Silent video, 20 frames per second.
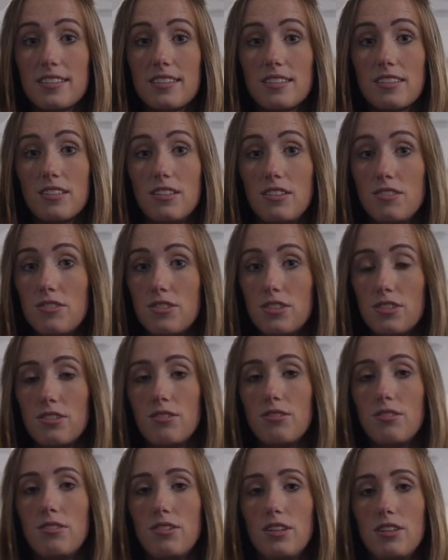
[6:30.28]
So
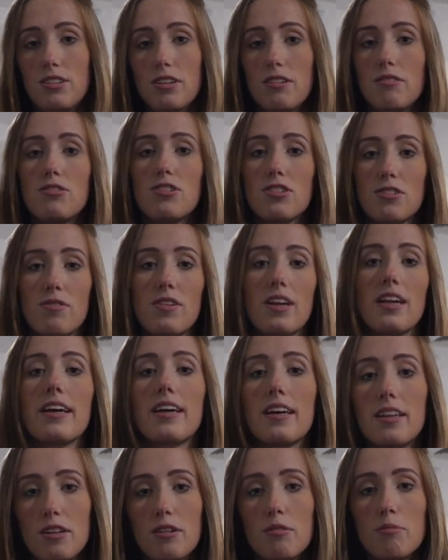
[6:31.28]
you don't just feel
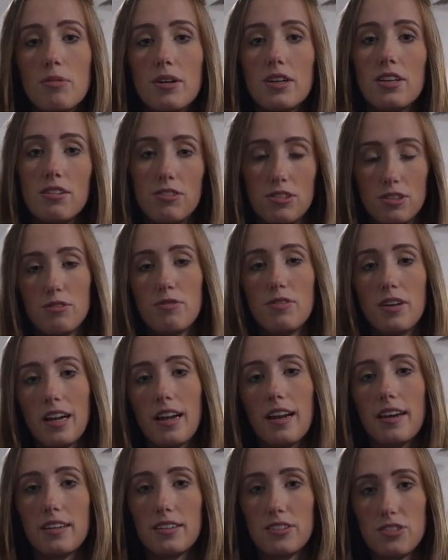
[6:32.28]
like a number, you do feel
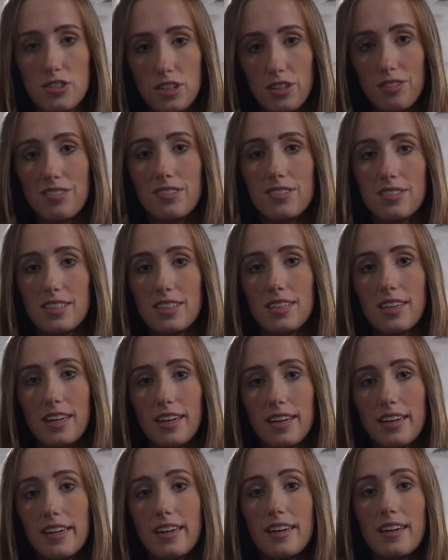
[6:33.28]
like a student in
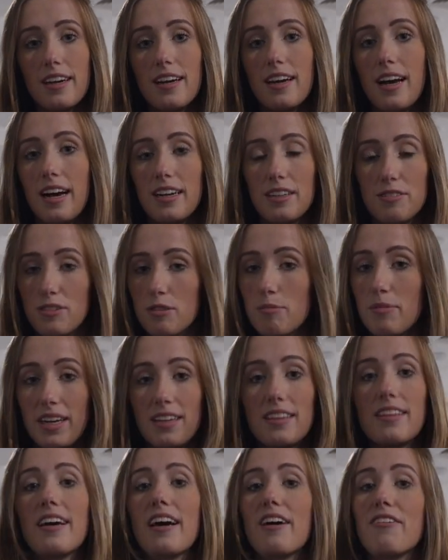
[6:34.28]
here. And if you
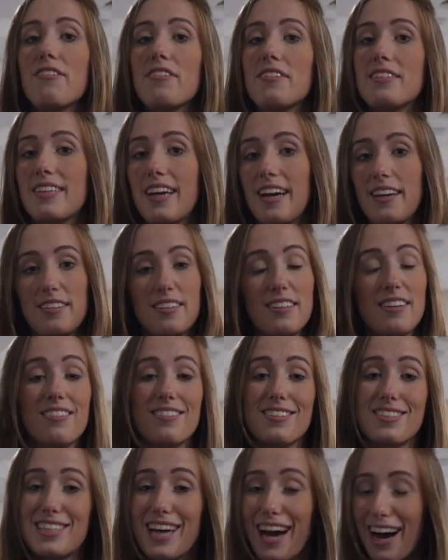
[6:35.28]
make the effort to get to know
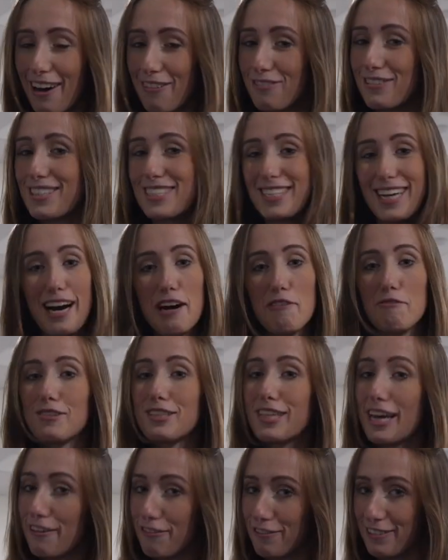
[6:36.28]
the staff will
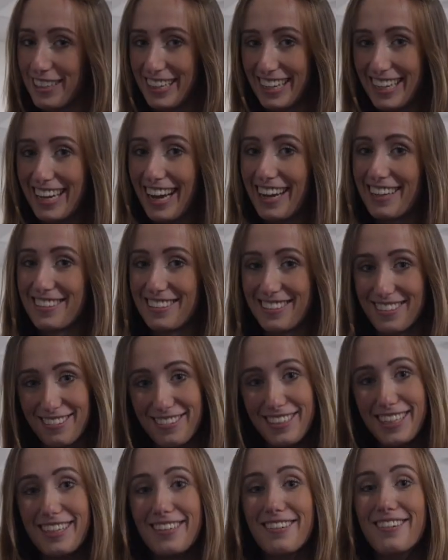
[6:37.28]
definitely get to know
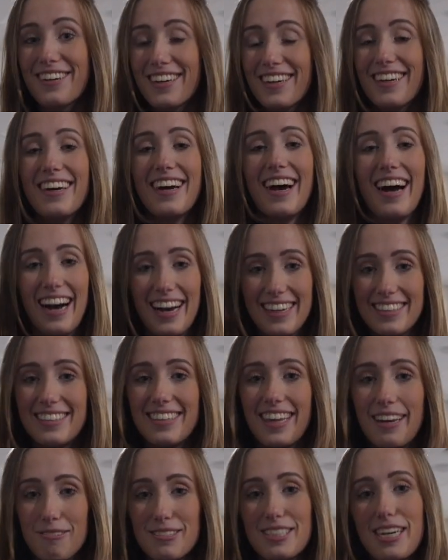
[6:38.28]
you, and
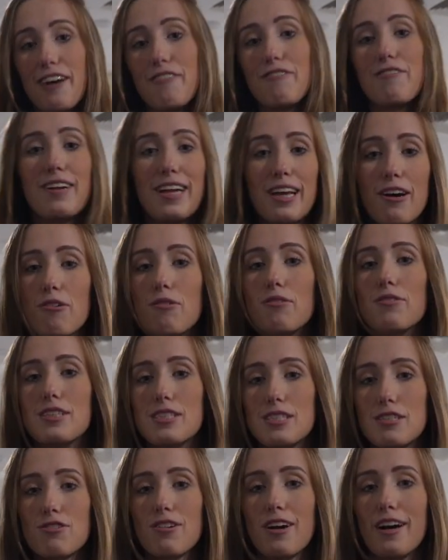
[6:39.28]
they will definitely
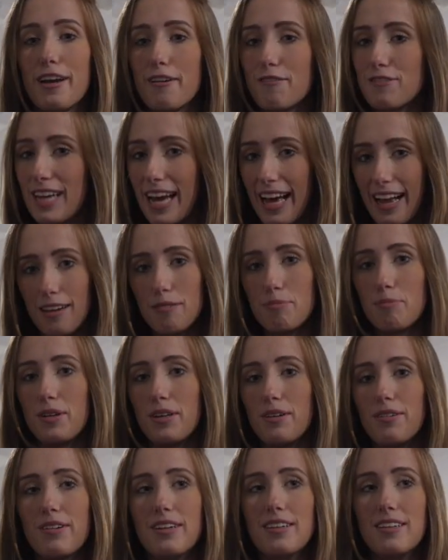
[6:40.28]
always strive to help
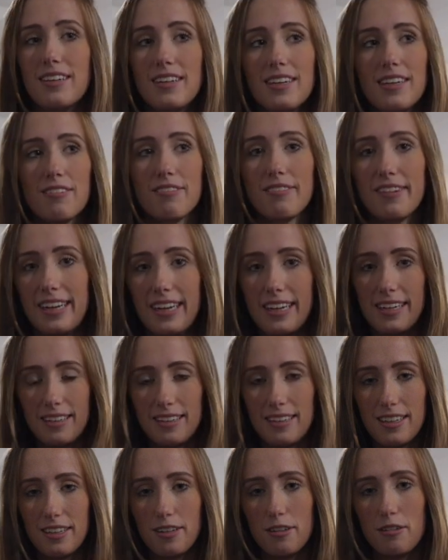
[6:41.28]
you and
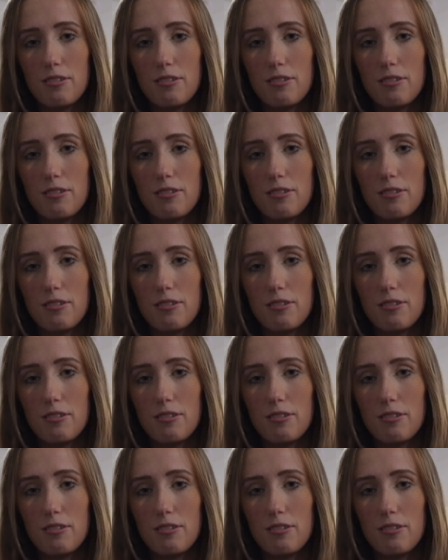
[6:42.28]
really,